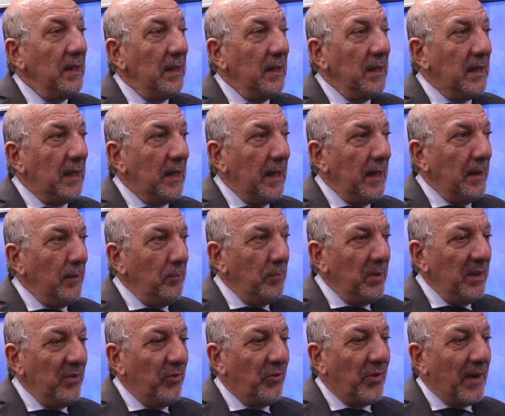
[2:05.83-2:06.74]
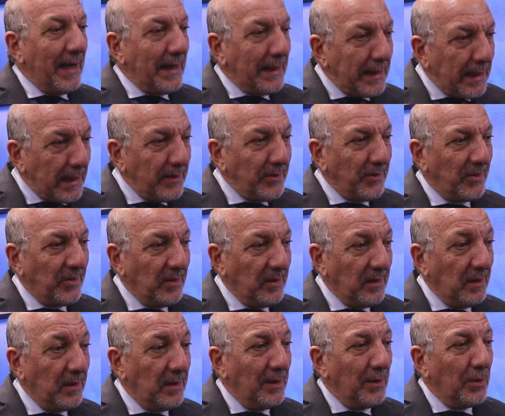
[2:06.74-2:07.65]
It can be
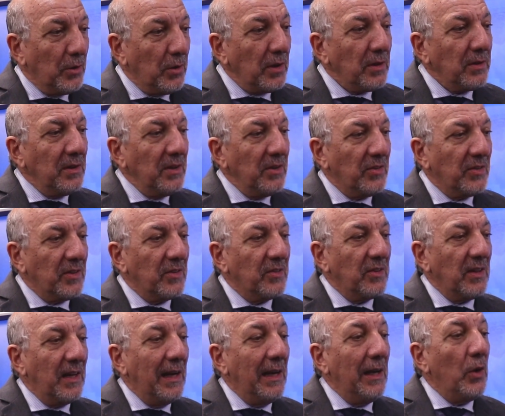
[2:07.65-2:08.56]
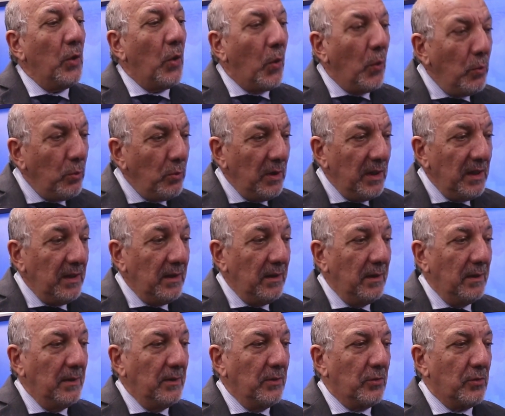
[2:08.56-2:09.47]
financing, not necessarily only
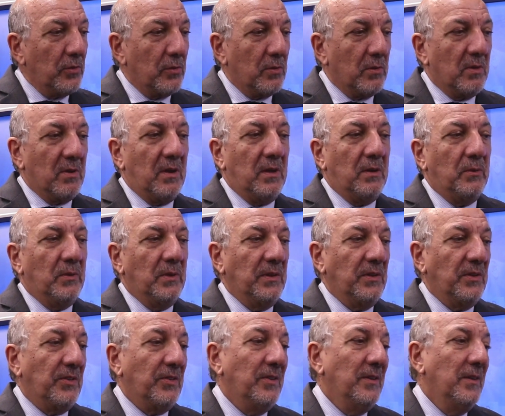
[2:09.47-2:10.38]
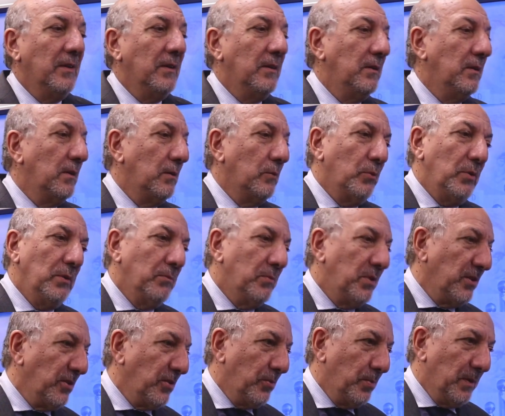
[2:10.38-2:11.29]
towards
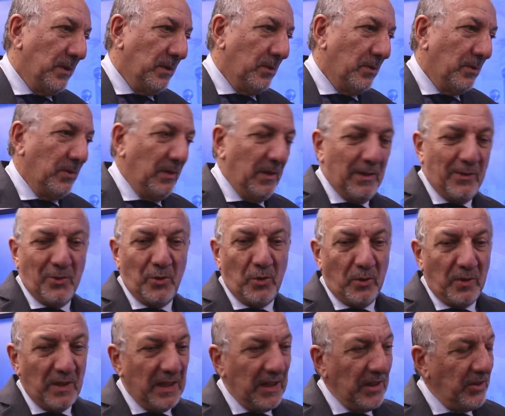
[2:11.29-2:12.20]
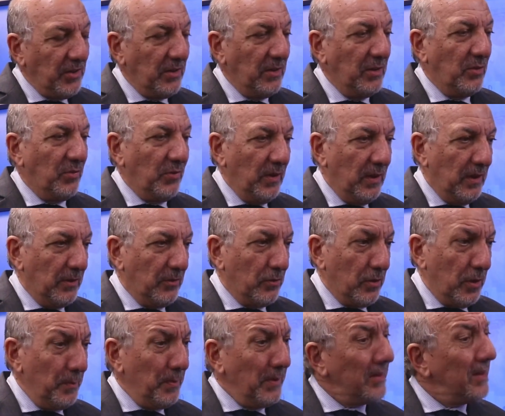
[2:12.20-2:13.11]
non-reimbursable, you know, donations,
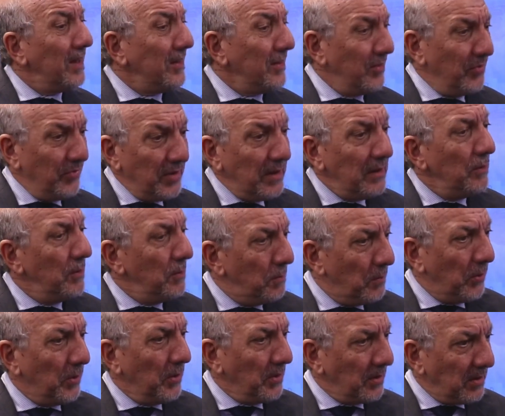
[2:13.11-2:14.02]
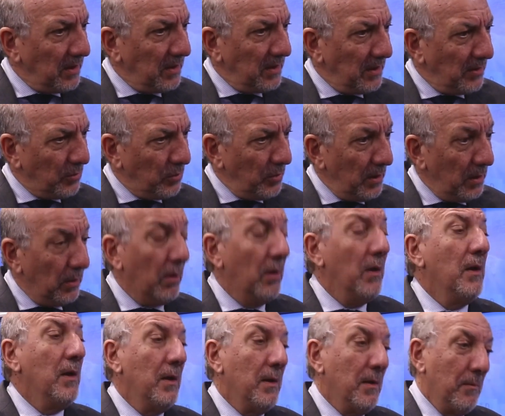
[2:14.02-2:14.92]
philanthropic. That's very important as well.
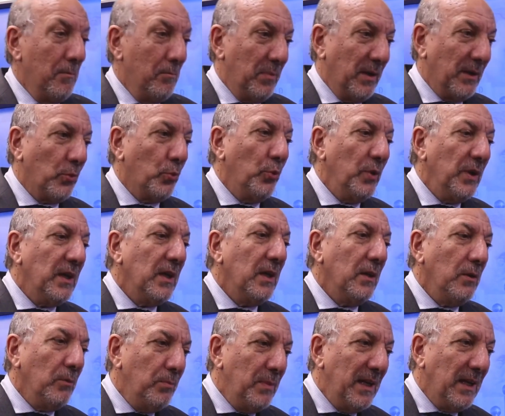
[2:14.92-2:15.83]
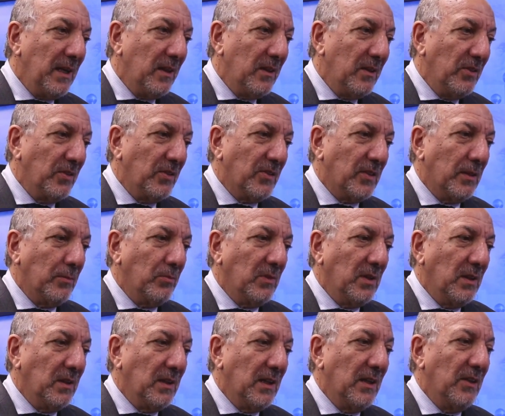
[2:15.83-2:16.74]
Mm-hmm. But we can make this
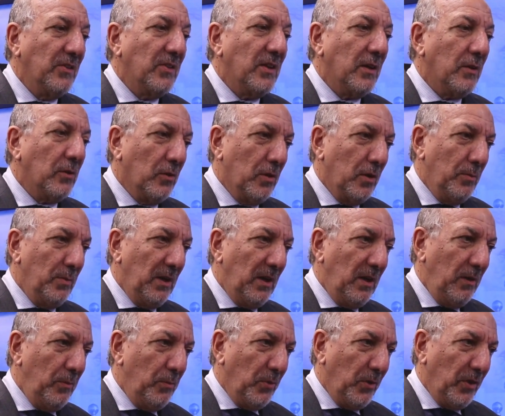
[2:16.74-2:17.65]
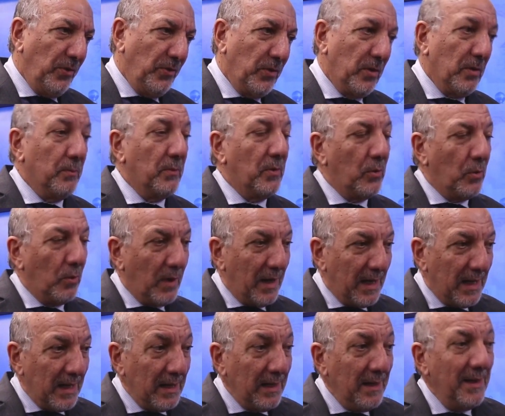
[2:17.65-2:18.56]
something that is economically profitable.
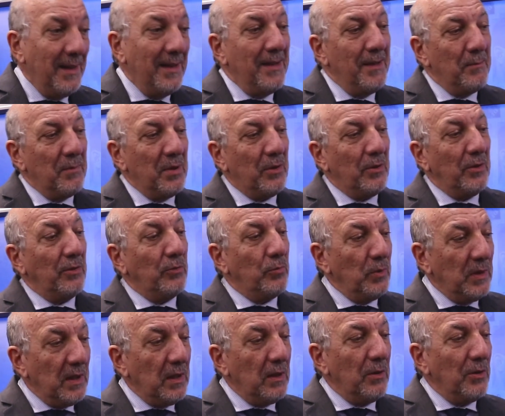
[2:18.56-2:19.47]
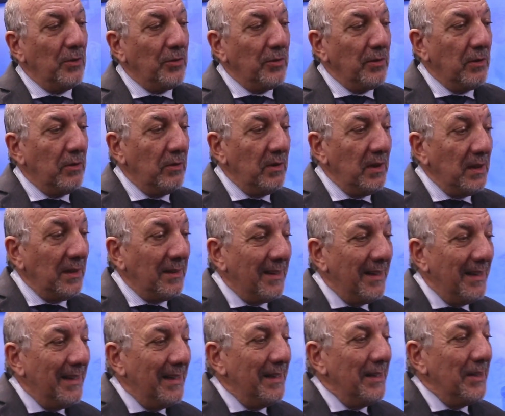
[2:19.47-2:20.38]
Why? Because we can also create
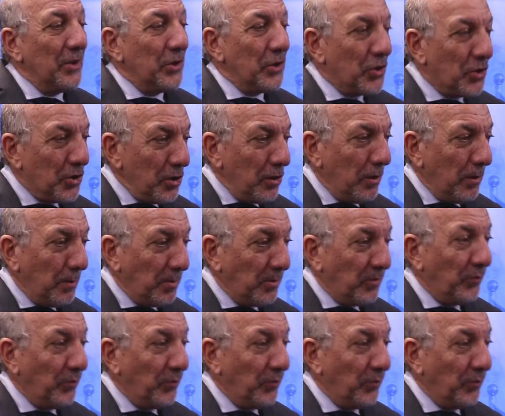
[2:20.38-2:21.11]
jobs